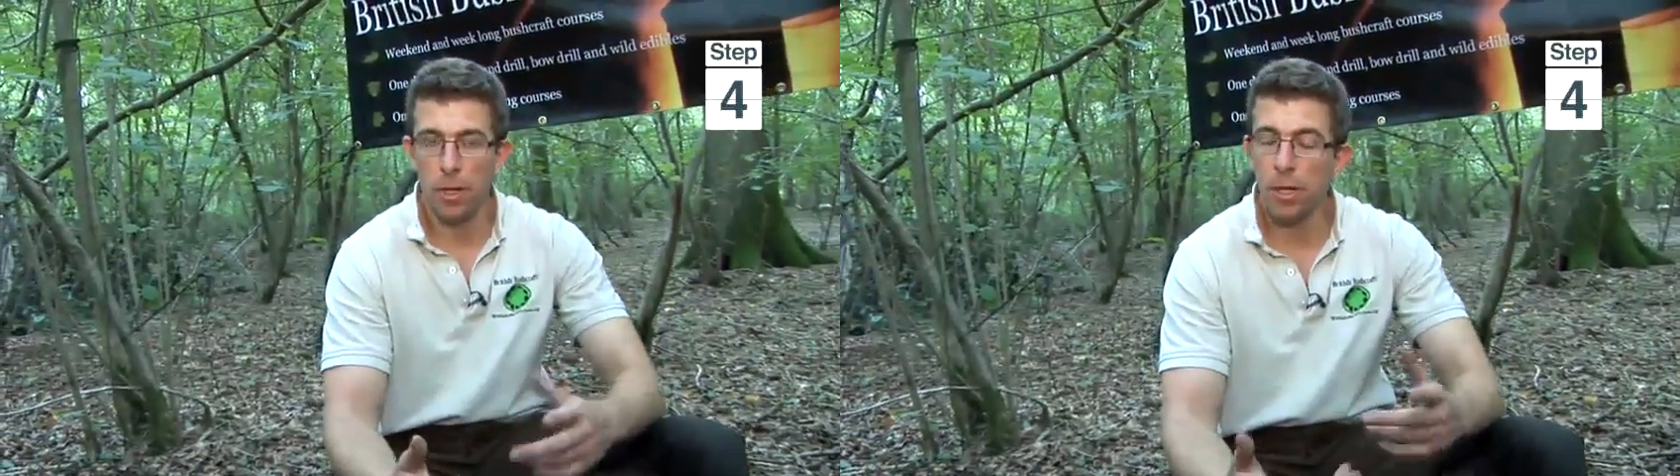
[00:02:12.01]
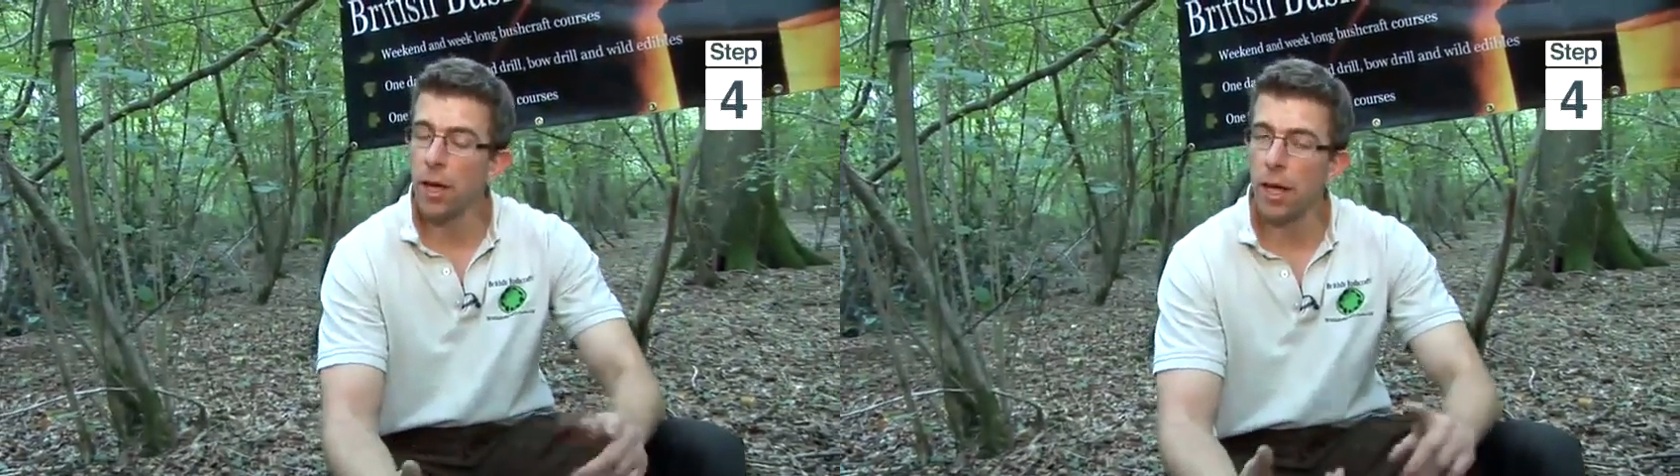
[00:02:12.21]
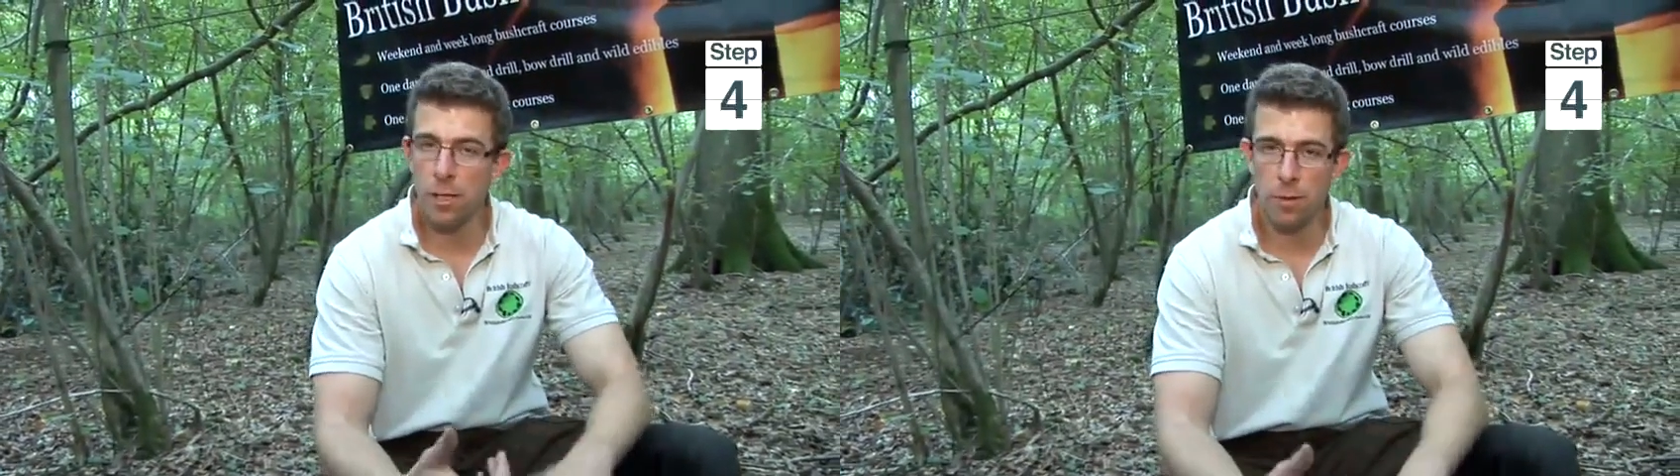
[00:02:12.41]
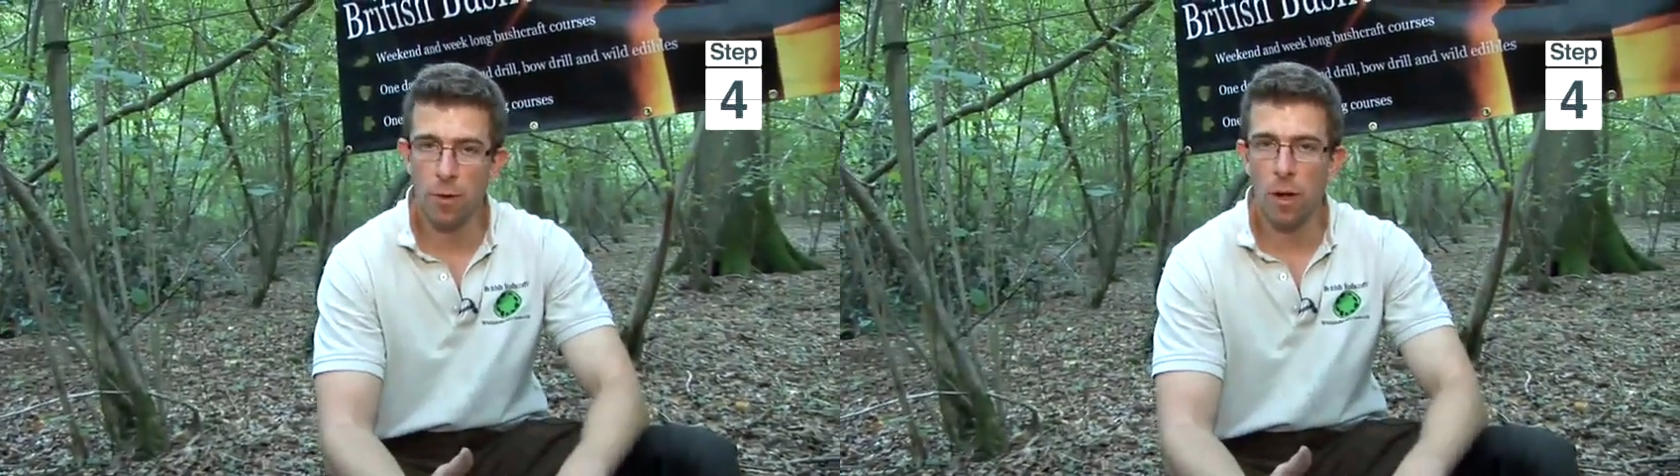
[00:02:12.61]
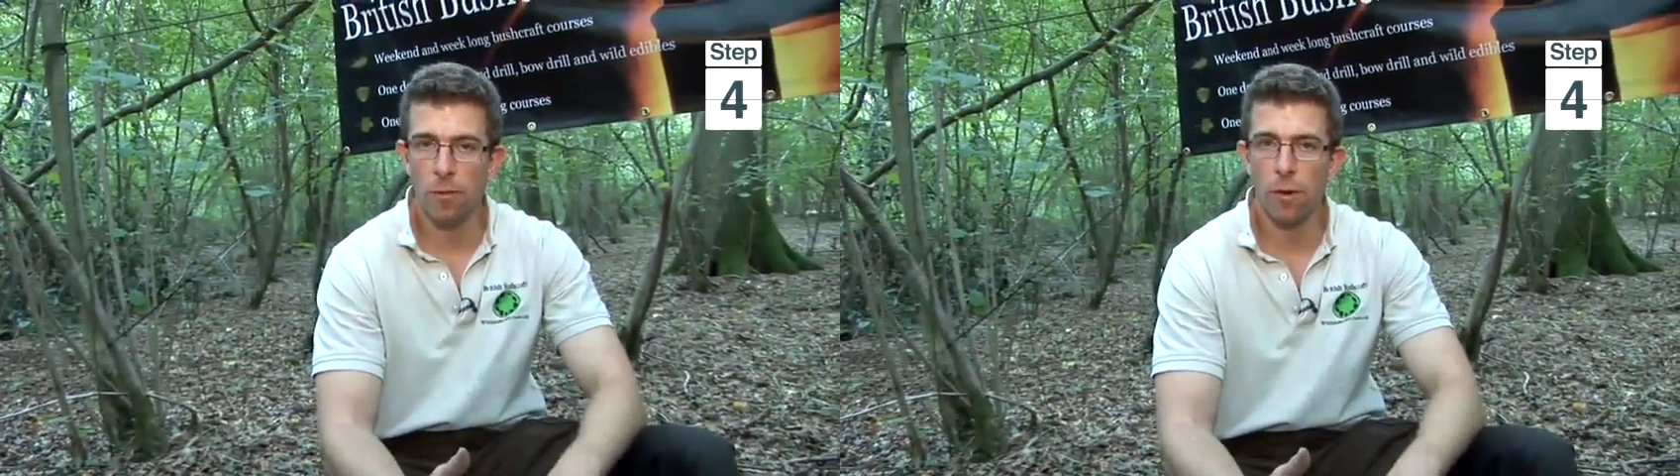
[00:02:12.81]
But you can
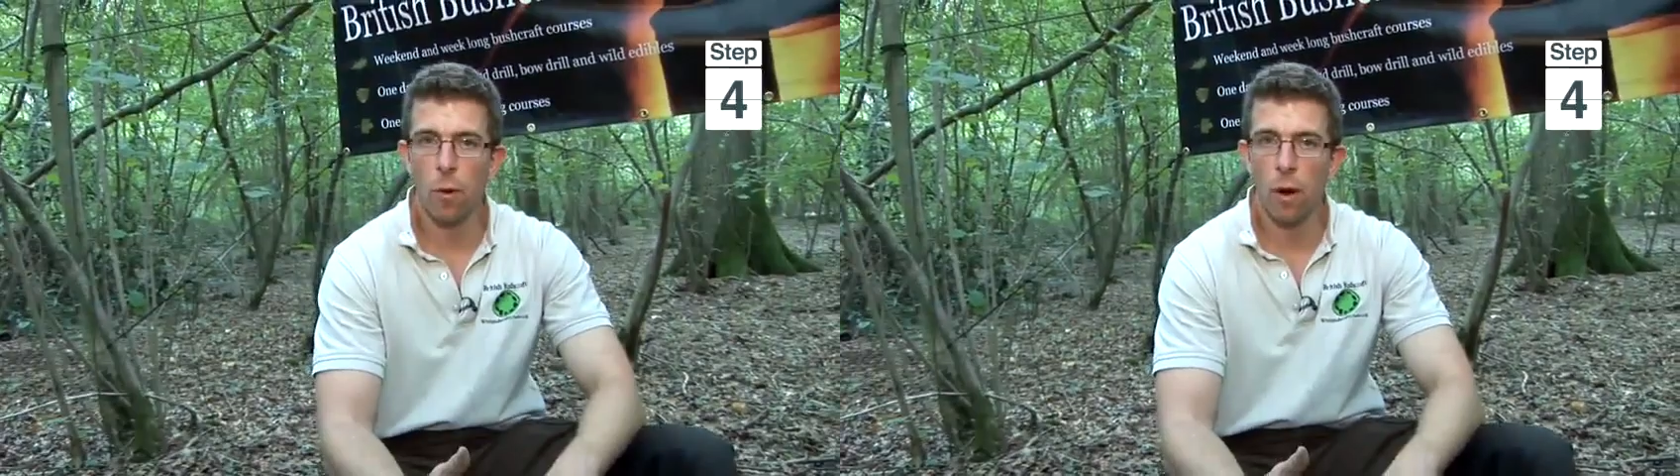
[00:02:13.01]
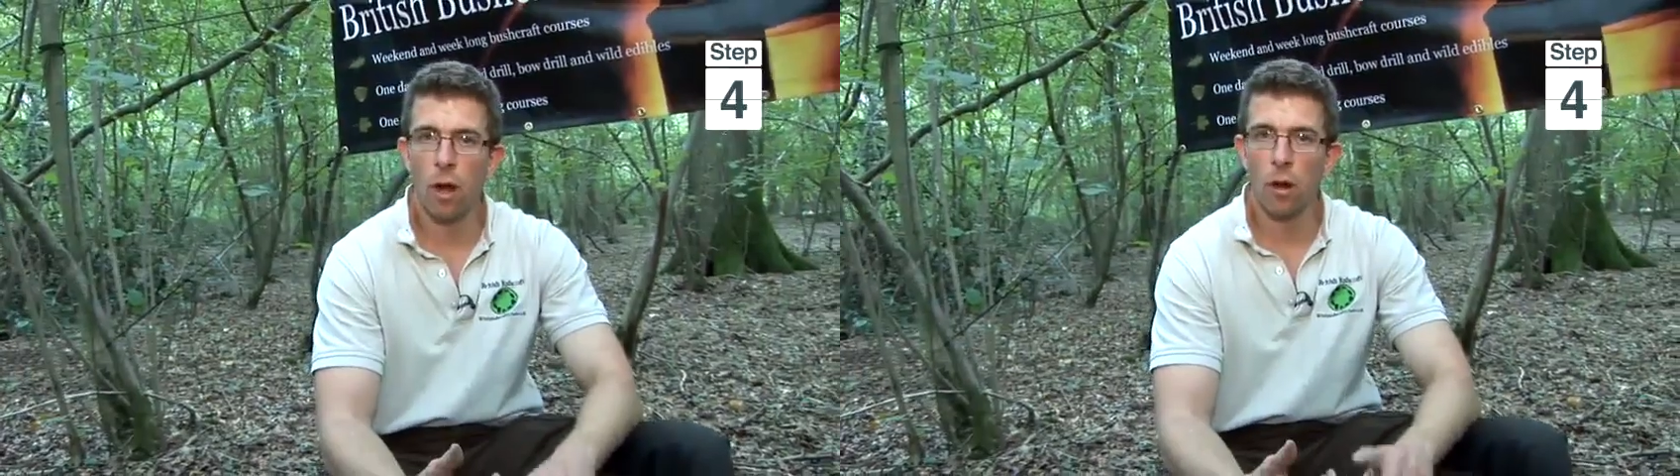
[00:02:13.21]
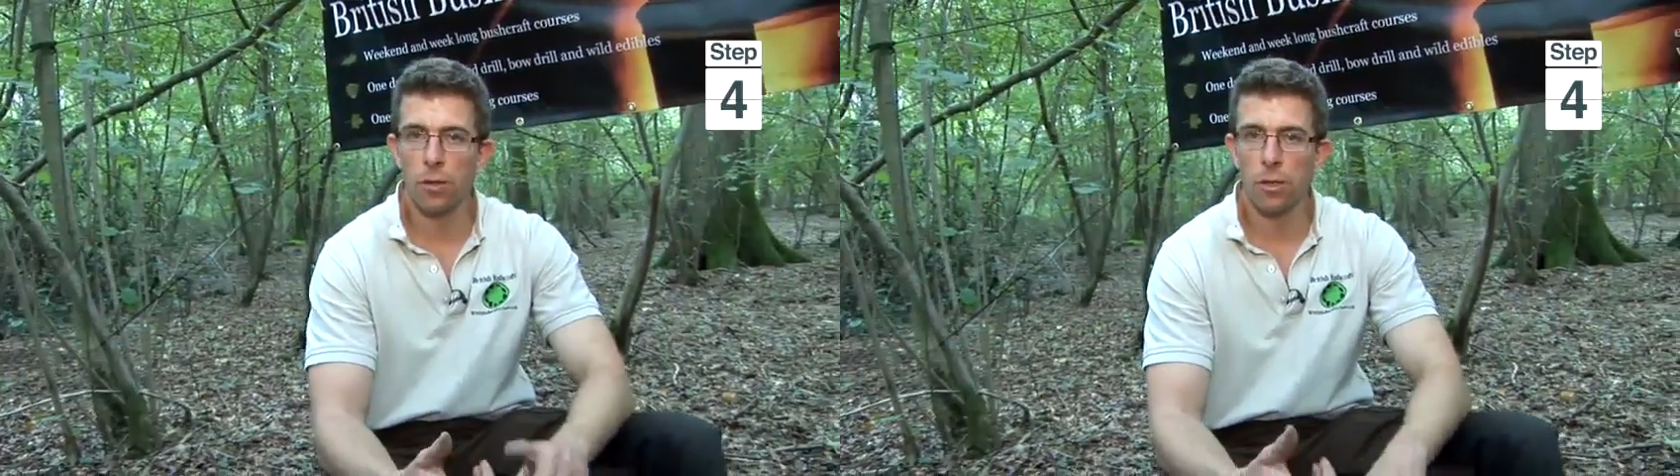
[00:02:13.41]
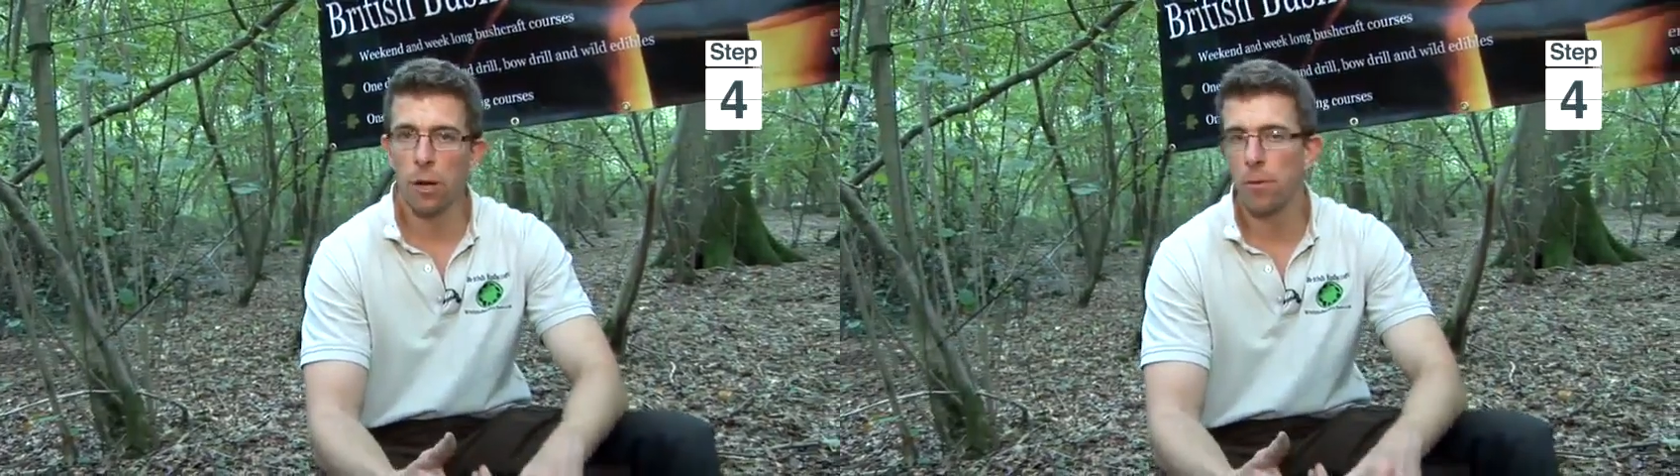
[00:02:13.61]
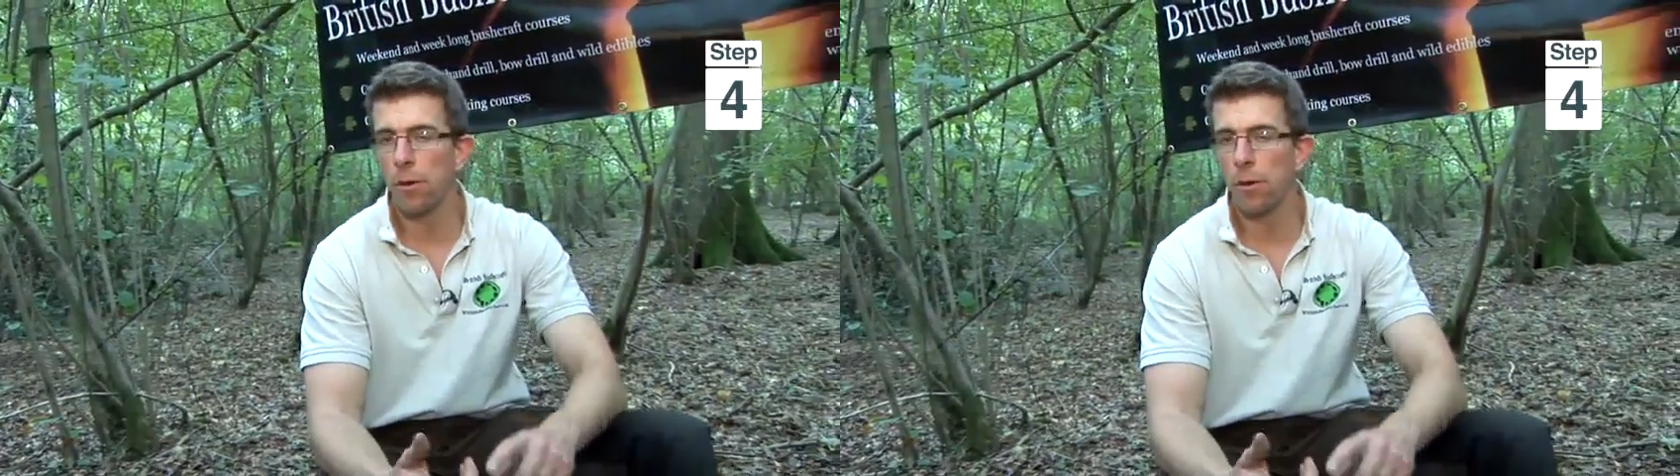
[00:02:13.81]
survive for quite a long time.